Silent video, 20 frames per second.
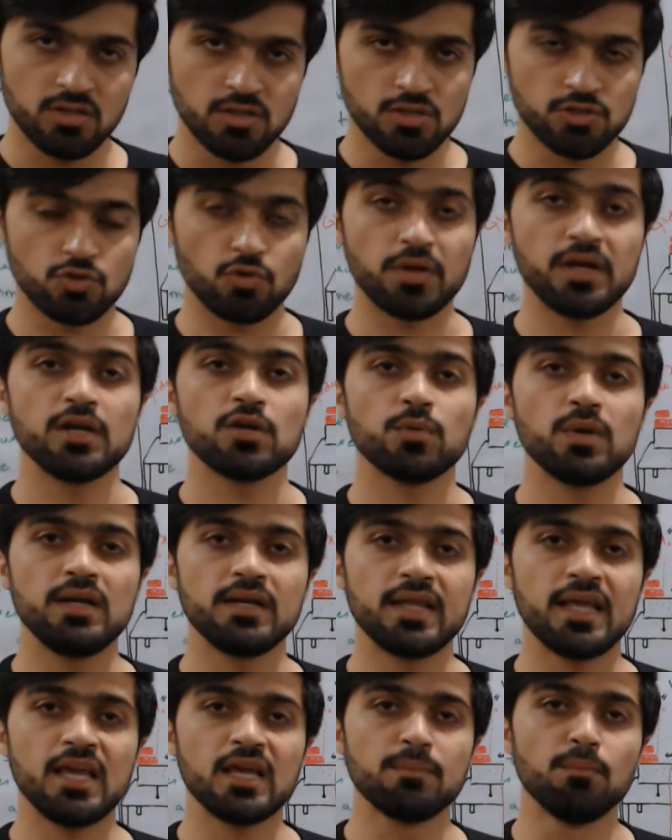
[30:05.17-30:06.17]
So it will
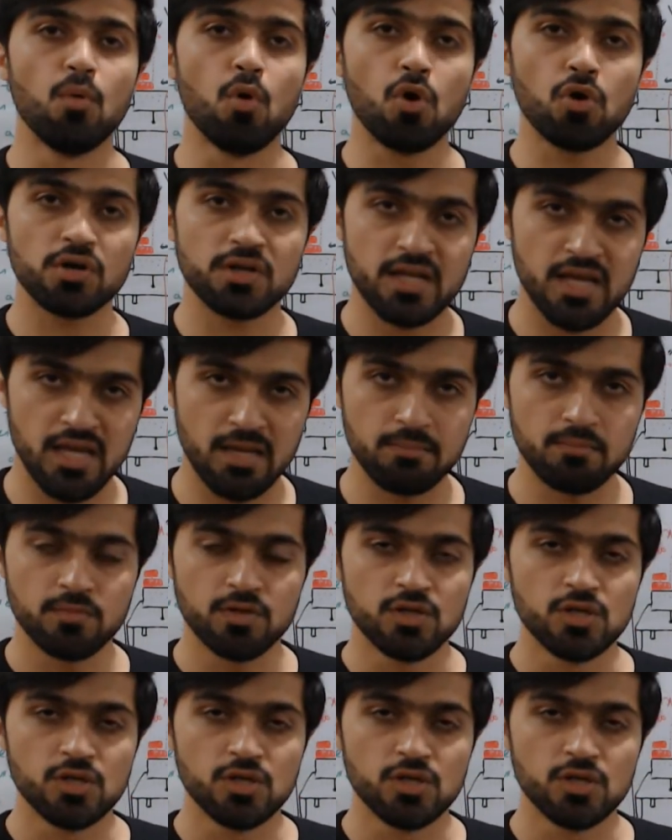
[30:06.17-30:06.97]
take more time.